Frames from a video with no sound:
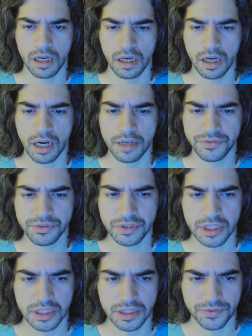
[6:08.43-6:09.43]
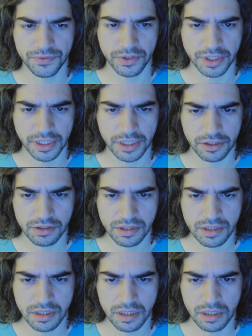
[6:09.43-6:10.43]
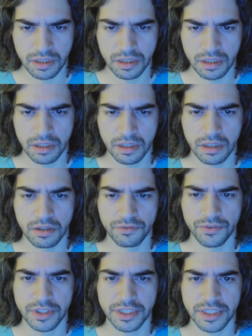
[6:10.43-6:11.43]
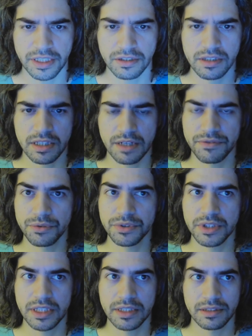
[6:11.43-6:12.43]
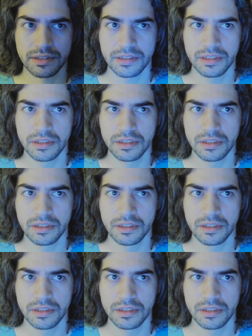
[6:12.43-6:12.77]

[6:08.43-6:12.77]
I've used his for years. For years, I've used his.